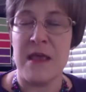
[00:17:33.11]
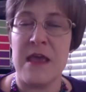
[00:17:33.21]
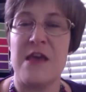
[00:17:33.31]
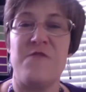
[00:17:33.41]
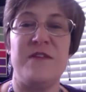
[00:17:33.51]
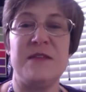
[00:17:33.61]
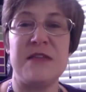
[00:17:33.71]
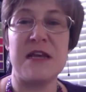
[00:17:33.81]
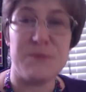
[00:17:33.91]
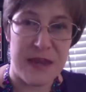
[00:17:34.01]
If it
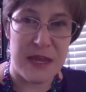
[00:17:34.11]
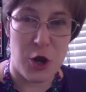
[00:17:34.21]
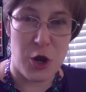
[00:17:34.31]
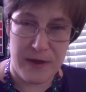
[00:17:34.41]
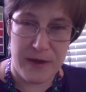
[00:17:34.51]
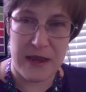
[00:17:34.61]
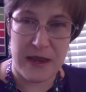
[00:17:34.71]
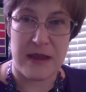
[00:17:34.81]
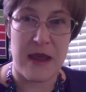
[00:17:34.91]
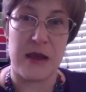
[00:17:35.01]
says POP
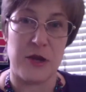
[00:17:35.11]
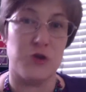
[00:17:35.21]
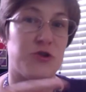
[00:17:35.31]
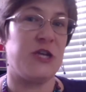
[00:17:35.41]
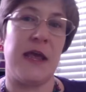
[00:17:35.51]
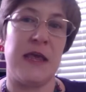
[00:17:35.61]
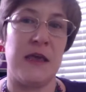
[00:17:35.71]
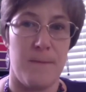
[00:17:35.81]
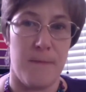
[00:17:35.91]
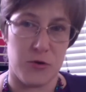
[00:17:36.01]
and you're checking
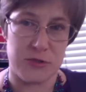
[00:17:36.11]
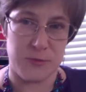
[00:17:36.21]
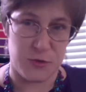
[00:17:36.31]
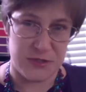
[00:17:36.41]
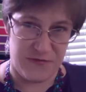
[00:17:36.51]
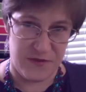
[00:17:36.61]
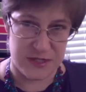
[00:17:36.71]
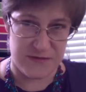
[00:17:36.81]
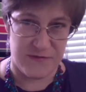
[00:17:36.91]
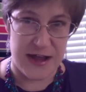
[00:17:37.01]
on multiple different
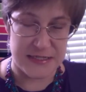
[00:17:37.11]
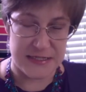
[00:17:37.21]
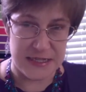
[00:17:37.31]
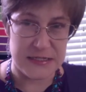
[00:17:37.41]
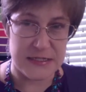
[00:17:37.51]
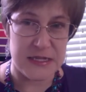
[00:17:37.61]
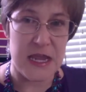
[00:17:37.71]
devices,